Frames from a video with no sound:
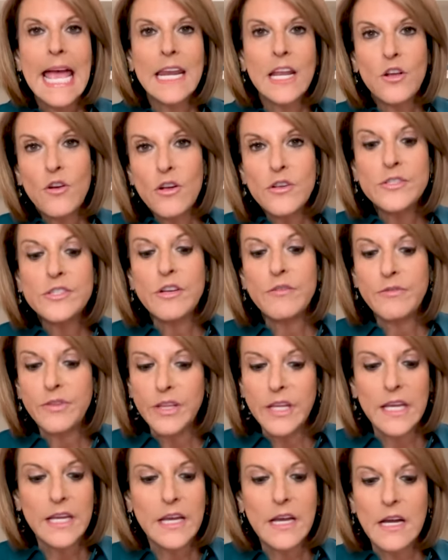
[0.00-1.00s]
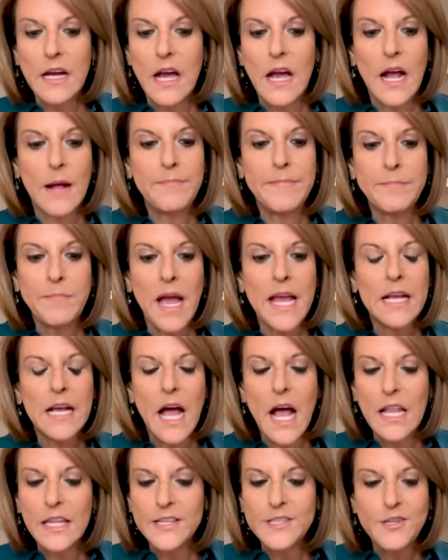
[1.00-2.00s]
And I also think my
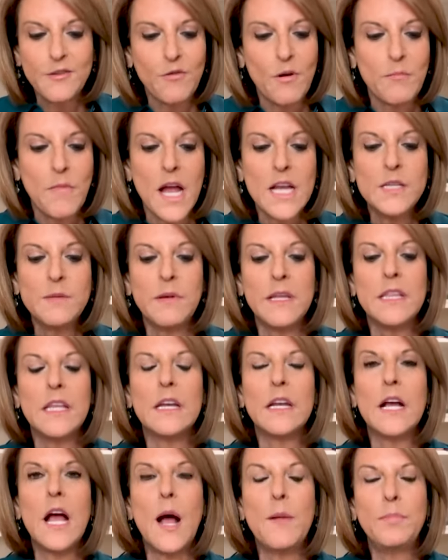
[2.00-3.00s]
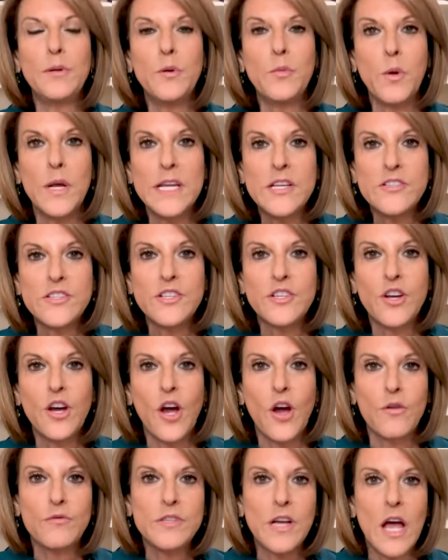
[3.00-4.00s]
colleagues have reminded me that a couple of weeks
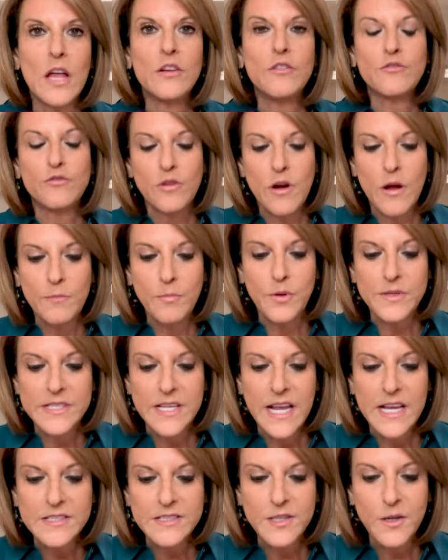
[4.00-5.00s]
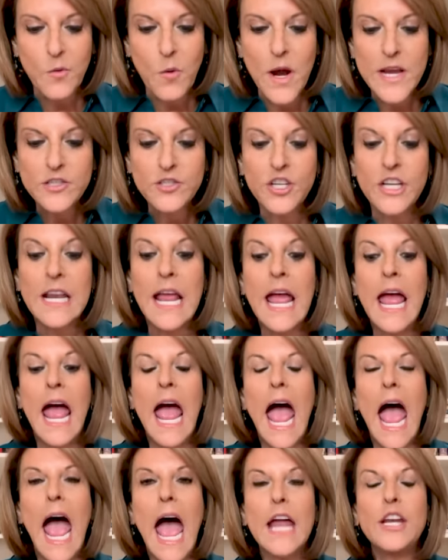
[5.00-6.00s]
ago, Donald Trump was asked the question,
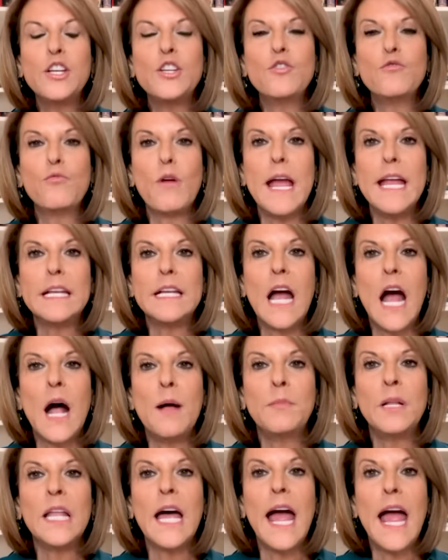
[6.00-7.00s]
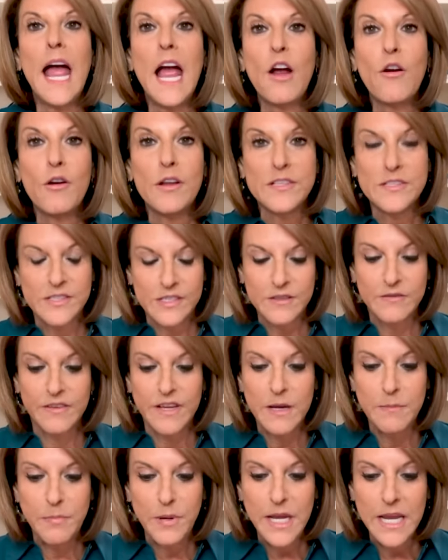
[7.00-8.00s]
how do you rate Kamala Harris as
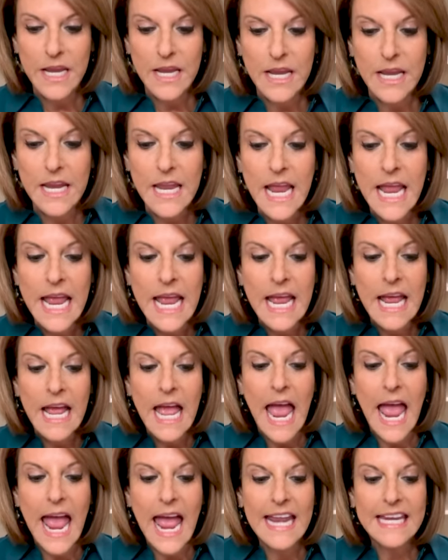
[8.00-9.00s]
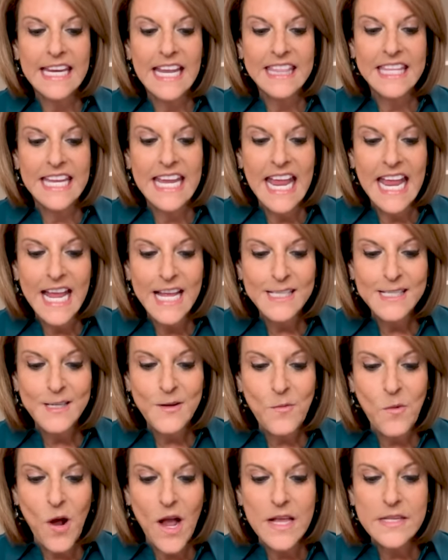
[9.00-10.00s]
VP? Mm-hmm. And the
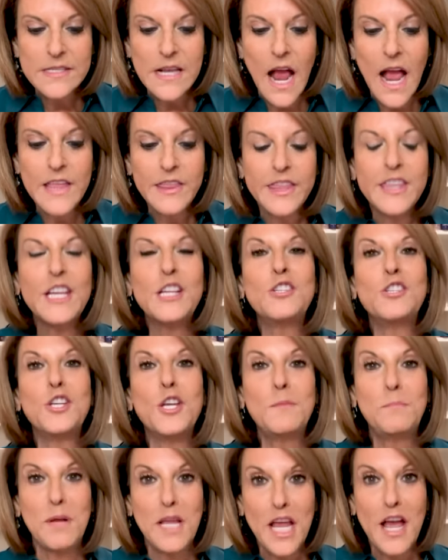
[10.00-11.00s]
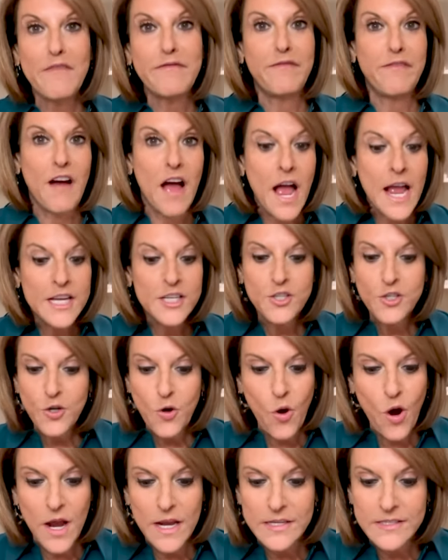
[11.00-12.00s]
answer was, I think she'd be a fine
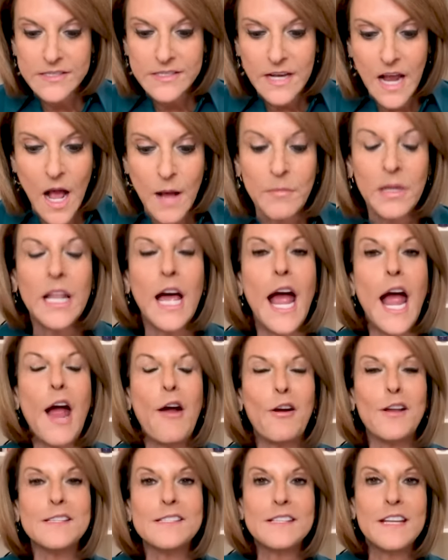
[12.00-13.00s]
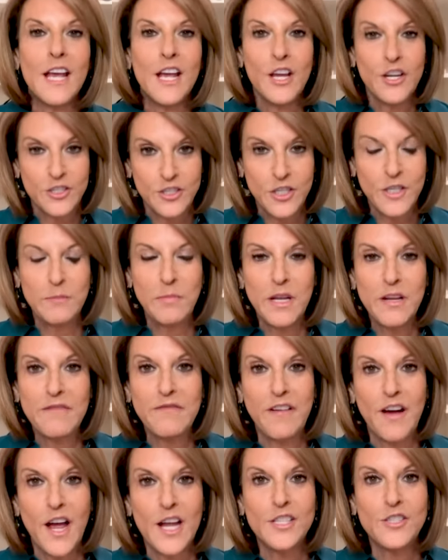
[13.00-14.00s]
choice, Kamala Harris. Hmm. She'd be
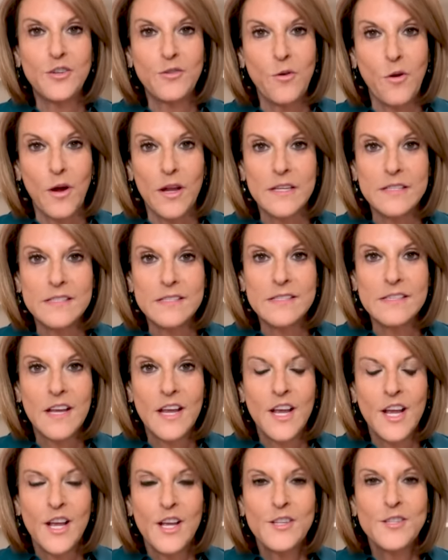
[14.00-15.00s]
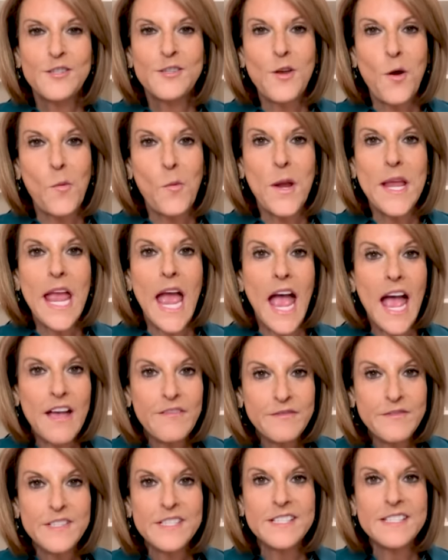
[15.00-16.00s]
a fine choice. So we
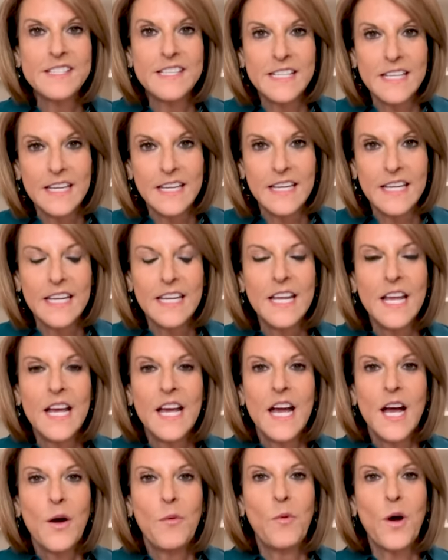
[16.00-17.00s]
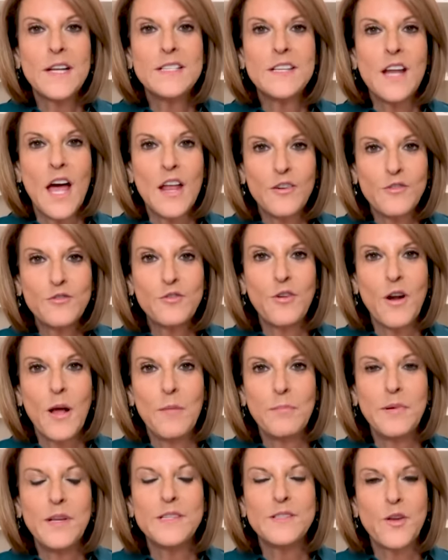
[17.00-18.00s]
have to see what Donald
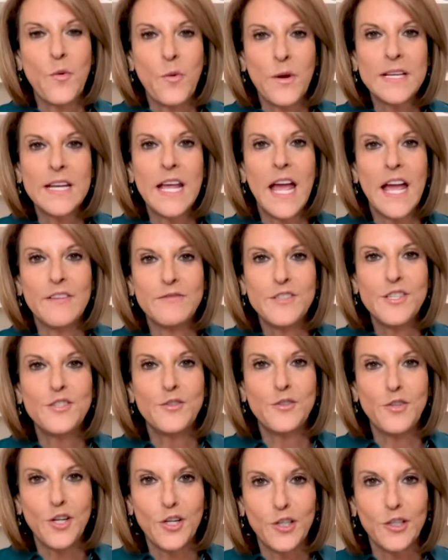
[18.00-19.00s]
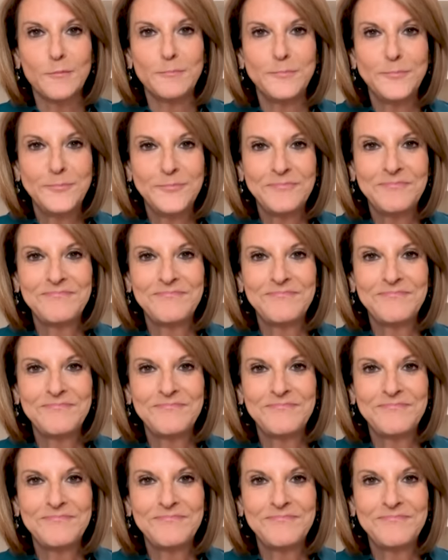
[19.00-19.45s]
Trump is going to have to do to her.